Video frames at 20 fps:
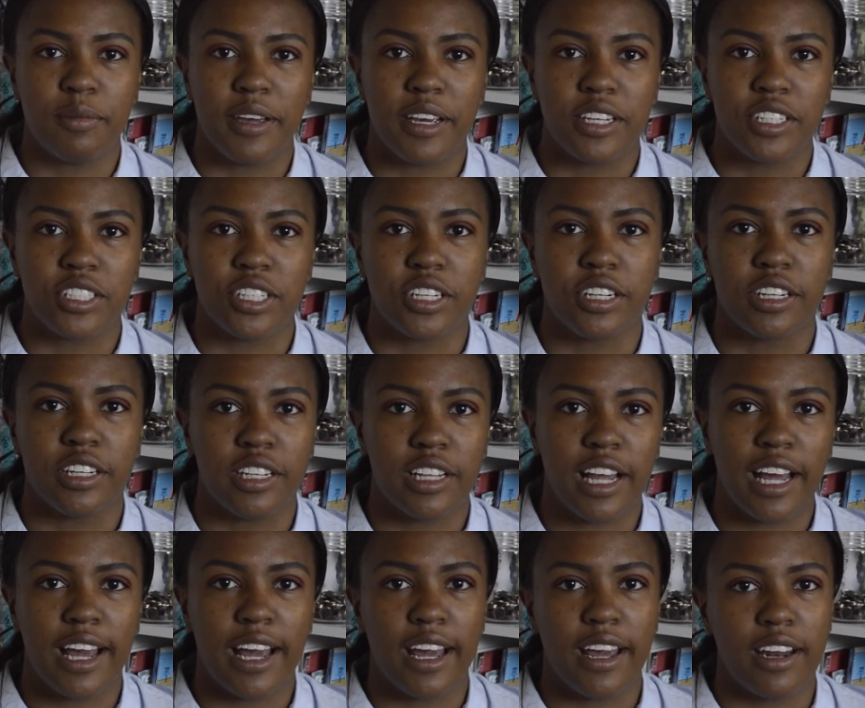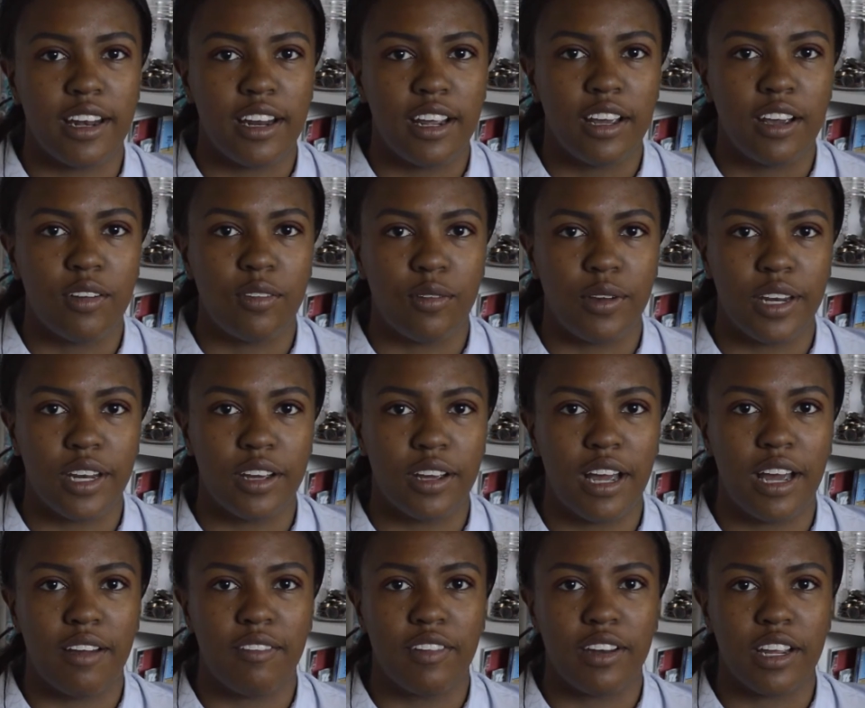make sure that we don't
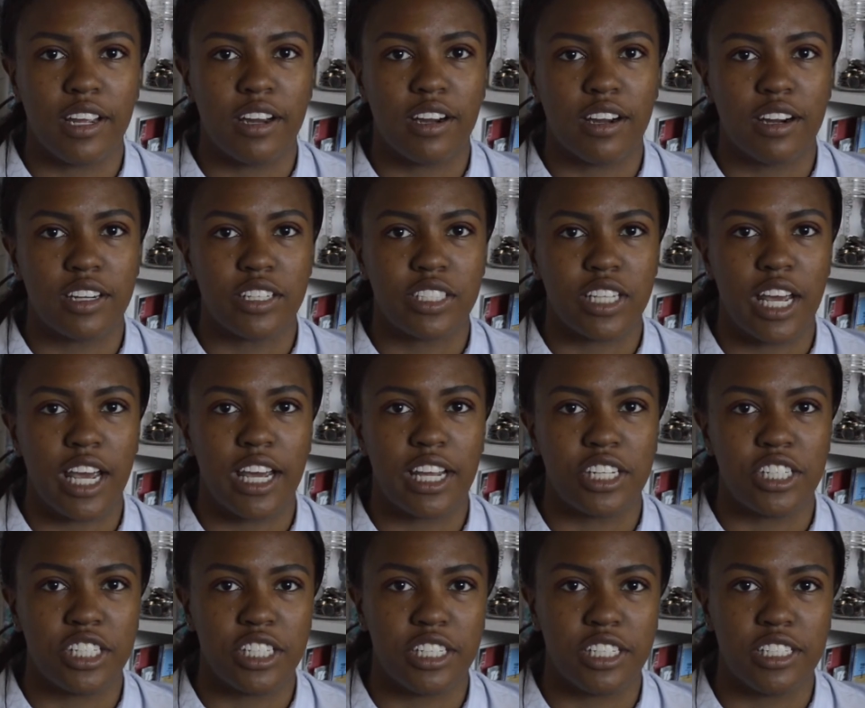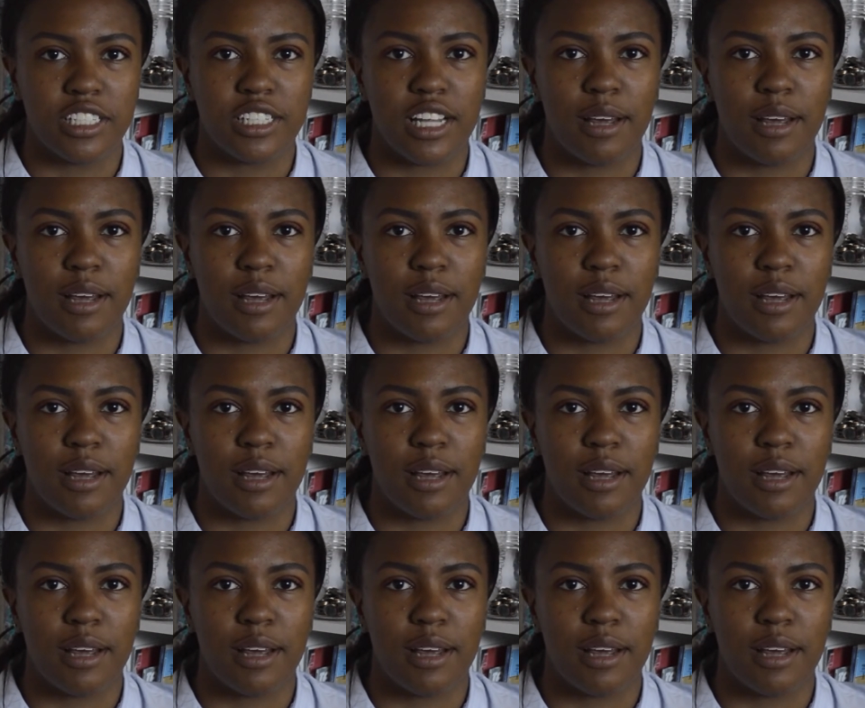have any harsh edges,